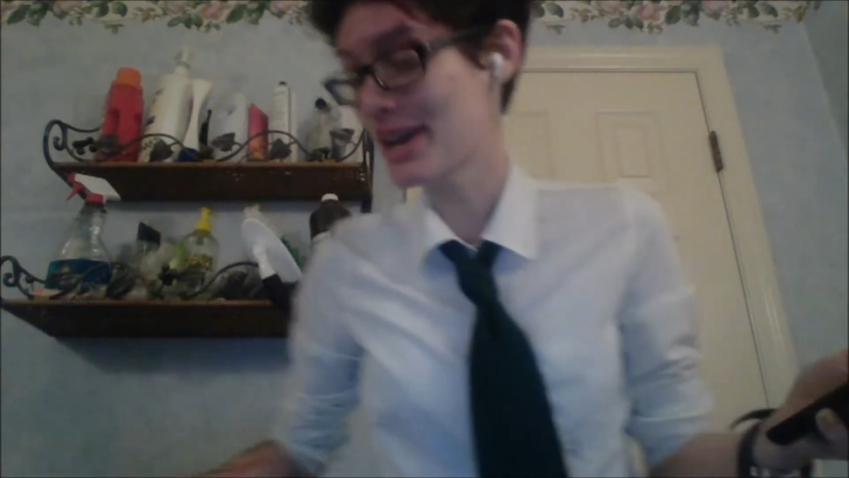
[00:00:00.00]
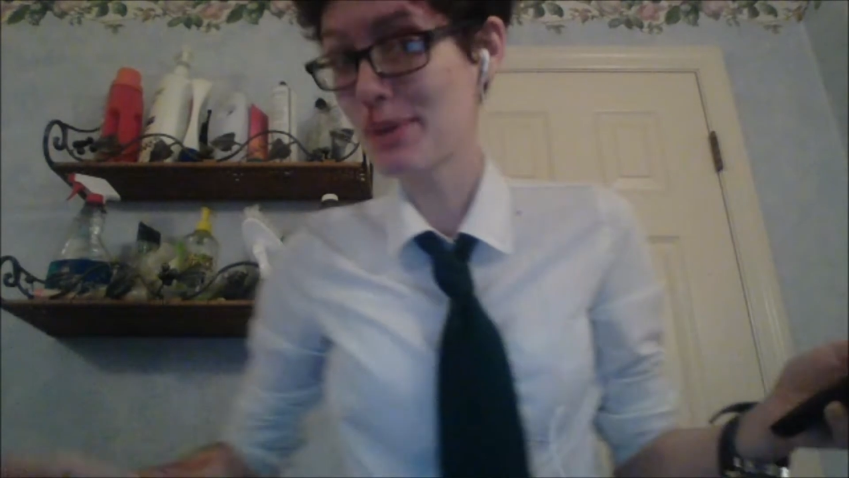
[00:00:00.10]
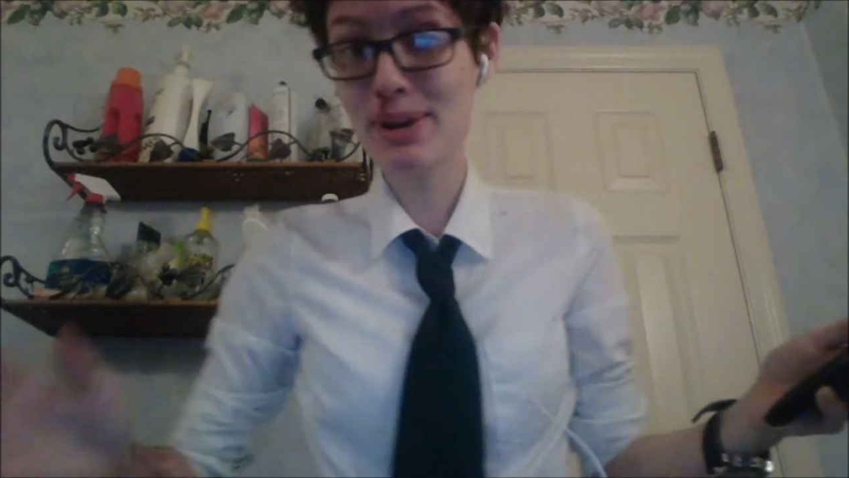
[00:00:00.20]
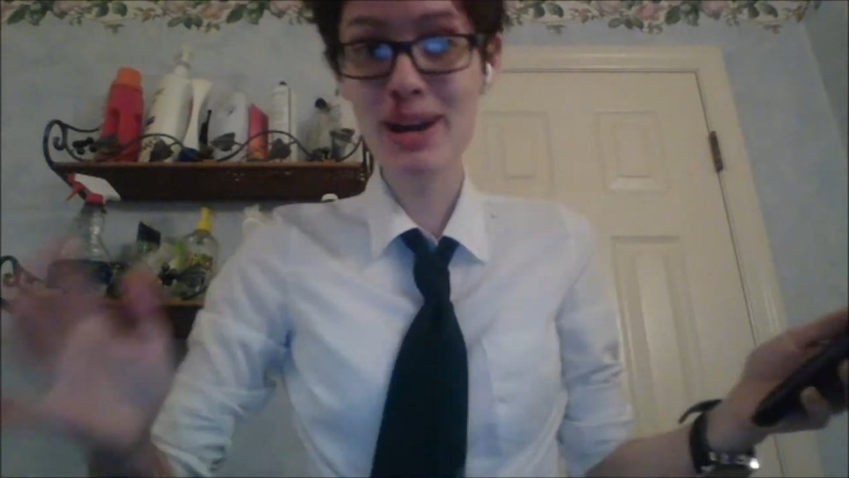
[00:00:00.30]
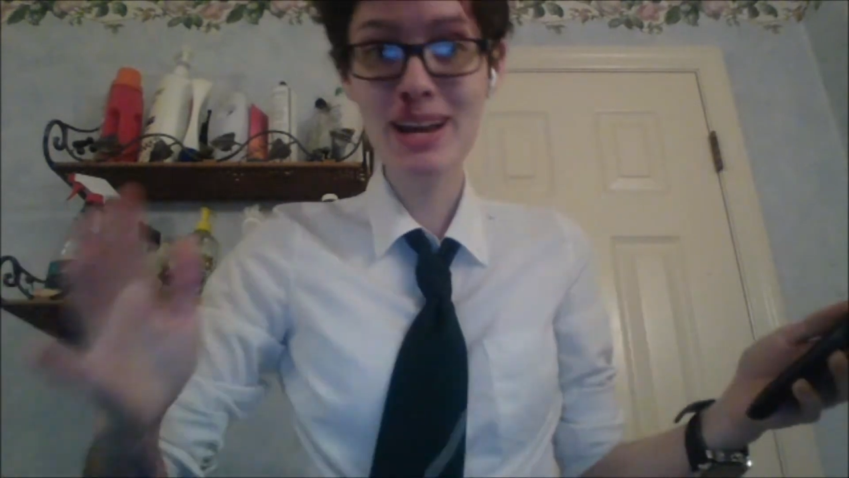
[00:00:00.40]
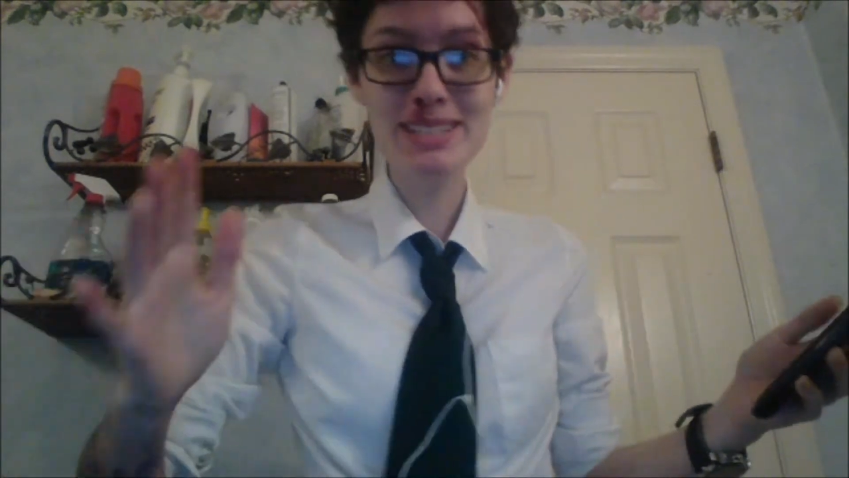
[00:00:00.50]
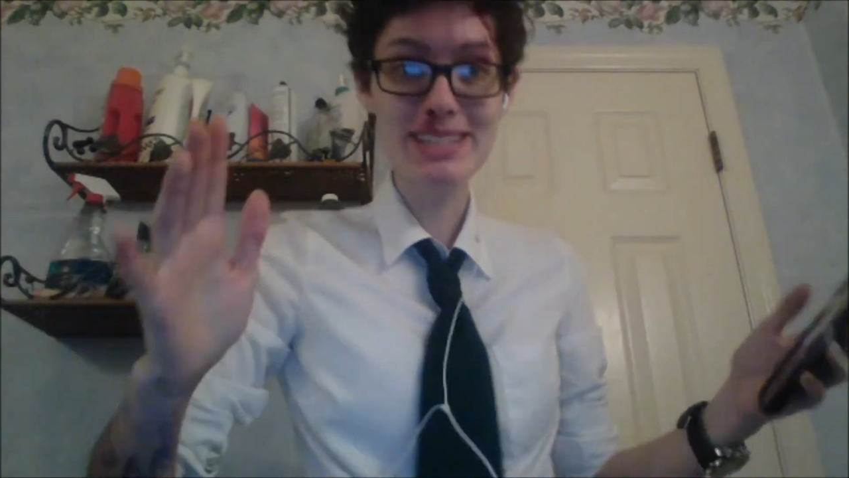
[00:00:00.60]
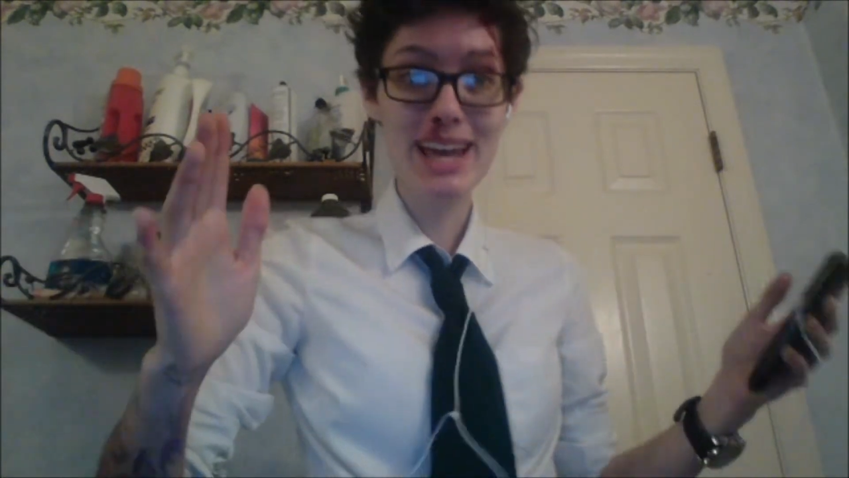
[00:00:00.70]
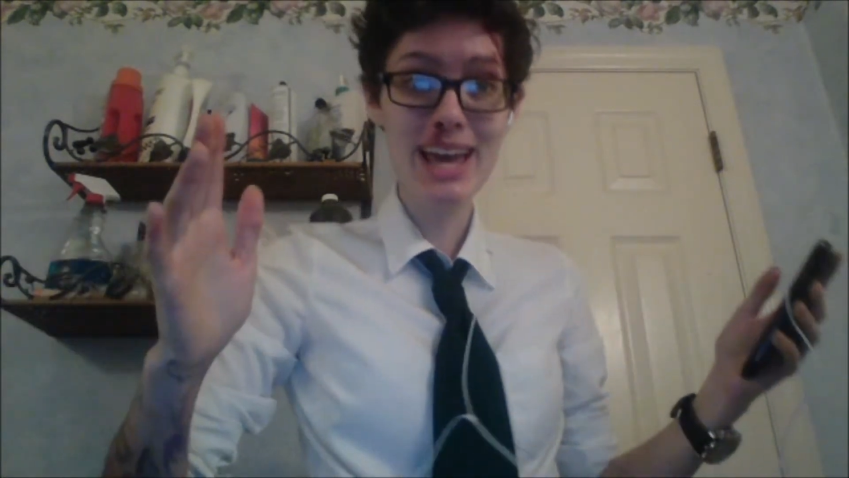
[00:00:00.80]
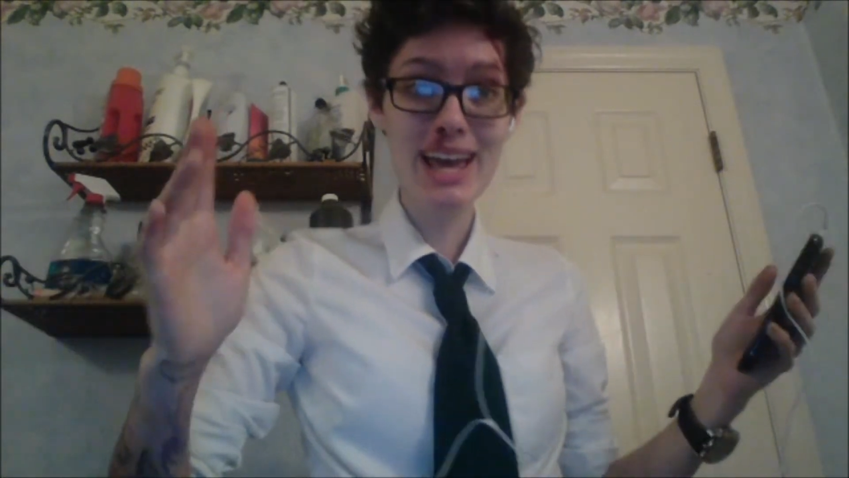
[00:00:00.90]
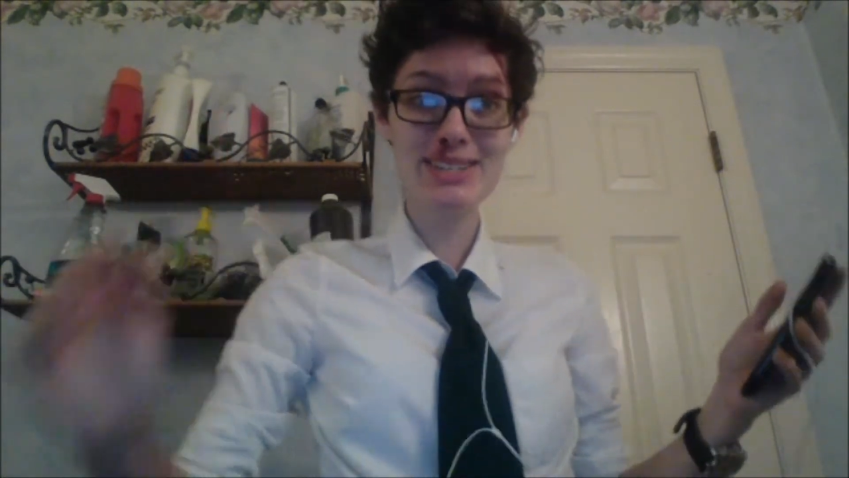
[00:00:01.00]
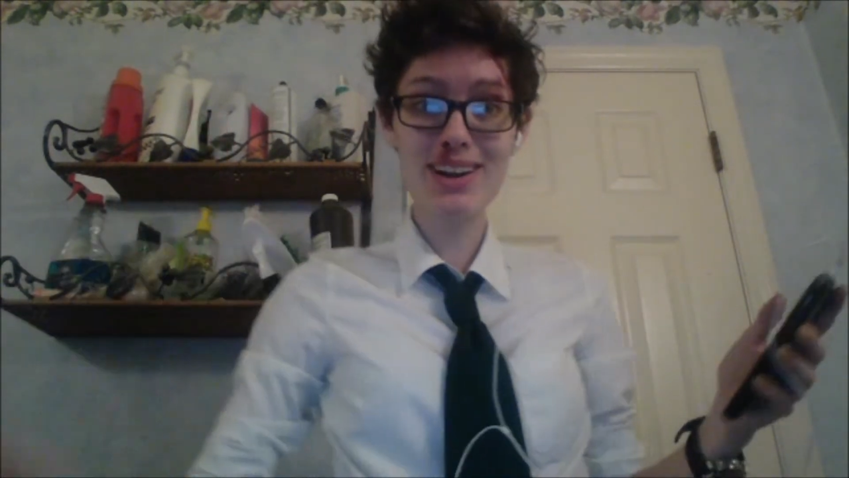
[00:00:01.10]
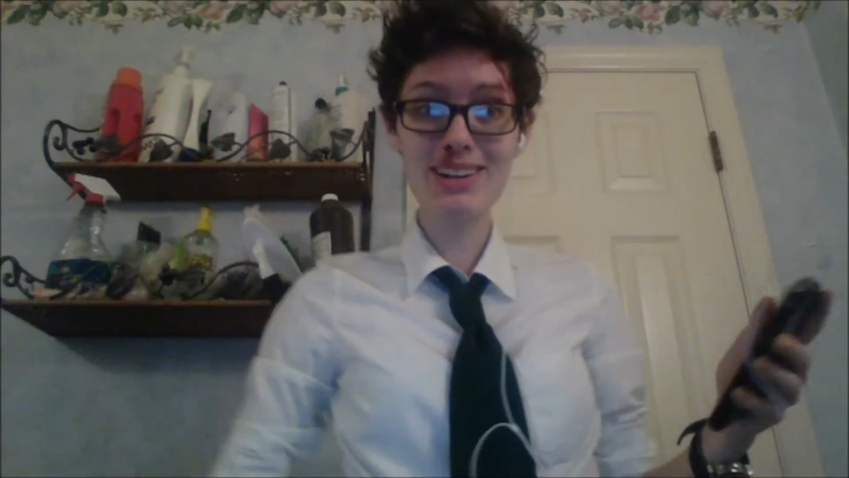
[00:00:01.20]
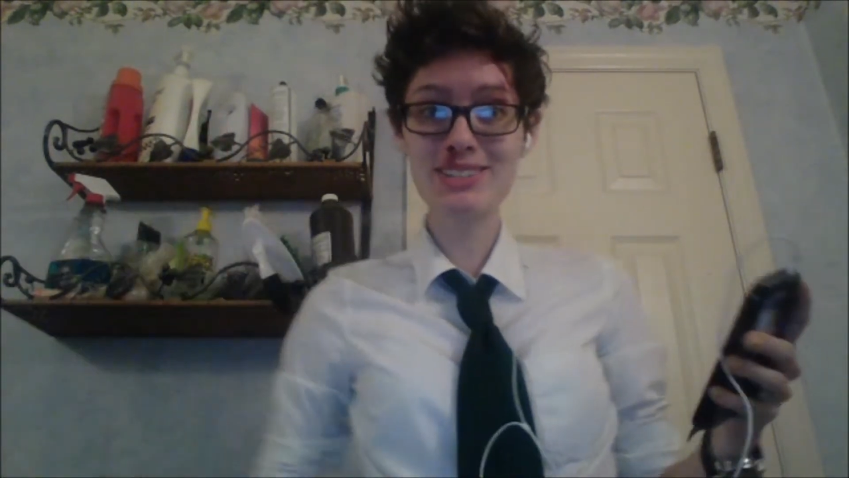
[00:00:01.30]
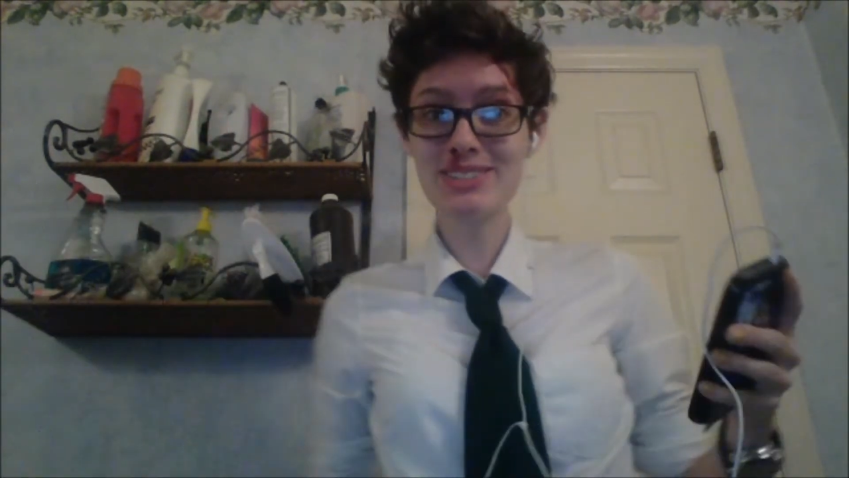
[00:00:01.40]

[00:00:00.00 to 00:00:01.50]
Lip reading: But, Dr.